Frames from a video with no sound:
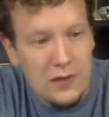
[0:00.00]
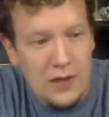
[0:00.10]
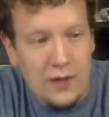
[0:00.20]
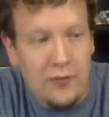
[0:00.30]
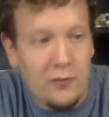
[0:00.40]

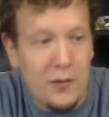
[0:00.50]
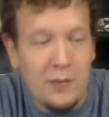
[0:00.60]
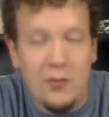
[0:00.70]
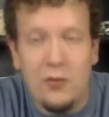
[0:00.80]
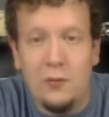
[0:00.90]
I don't know,
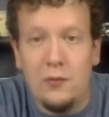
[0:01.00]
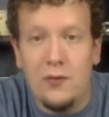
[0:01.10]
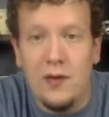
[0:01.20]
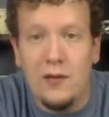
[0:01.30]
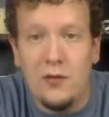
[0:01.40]
maybe Creeper's
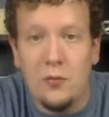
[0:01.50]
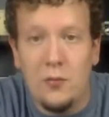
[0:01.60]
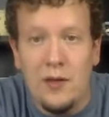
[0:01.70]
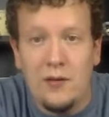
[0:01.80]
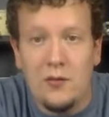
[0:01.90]
got
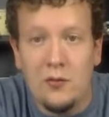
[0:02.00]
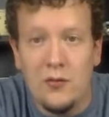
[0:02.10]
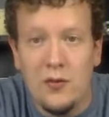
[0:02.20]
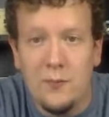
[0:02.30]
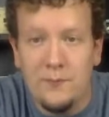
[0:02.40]
Superman's
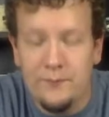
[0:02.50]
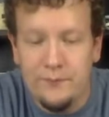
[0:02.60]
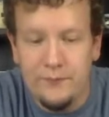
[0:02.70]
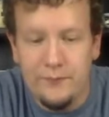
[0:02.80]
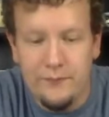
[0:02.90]
torso.
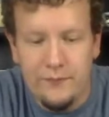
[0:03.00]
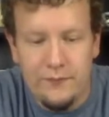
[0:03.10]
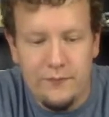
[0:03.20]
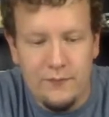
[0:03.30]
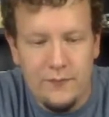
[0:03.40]

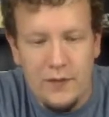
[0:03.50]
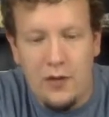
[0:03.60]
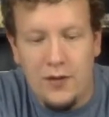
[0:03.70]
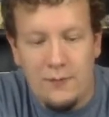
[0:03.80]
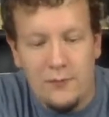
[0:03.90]

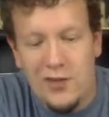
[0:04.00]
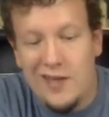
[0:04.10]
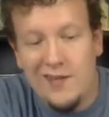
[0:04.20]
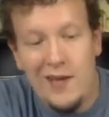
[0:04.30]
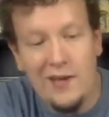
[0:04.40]
Okay,
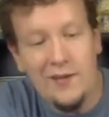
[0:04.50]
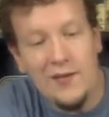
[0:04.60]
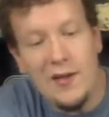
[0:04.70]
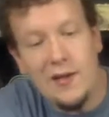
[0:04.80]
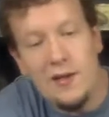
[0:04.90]
Shaggy's not going to
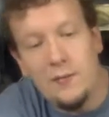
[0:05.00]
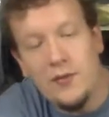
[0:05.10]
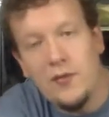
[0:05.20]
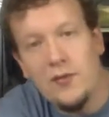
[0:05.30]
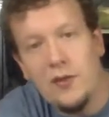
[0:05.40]
stand up,
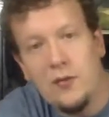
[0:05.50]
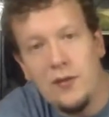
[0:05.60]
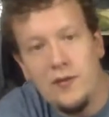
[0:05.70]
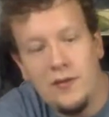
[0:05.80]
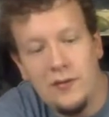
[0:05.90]
so
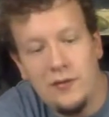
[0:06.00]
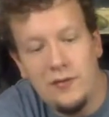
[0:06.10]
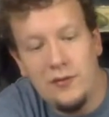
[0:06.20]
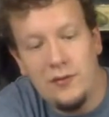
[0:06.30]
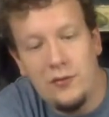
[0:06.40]
he's going
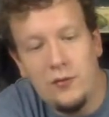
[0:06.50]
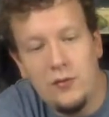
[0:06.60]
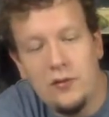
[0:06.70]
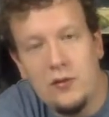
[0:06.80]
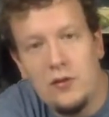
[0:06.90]

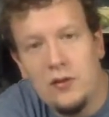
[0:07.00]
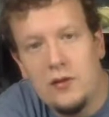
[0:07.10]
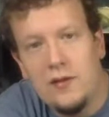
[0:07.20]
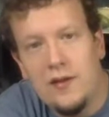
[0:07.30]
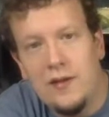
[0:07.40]
to
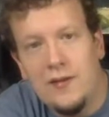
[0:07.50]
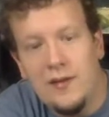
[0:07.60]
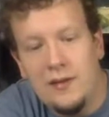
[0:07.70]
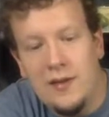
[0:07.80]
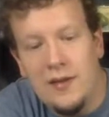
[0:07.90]
take a
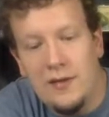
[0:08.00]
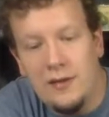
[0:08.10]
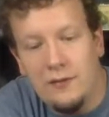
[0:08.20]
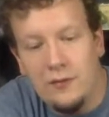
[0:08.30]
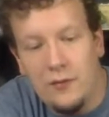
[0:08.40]
seat down
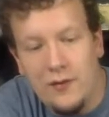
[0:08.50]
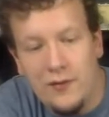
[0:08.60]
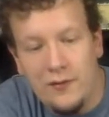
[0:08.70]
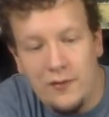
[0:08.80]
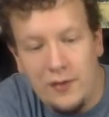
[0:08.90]
here for the rest
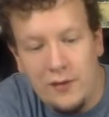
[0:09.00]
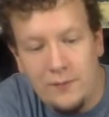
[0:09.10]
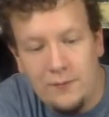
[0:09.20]
of the video.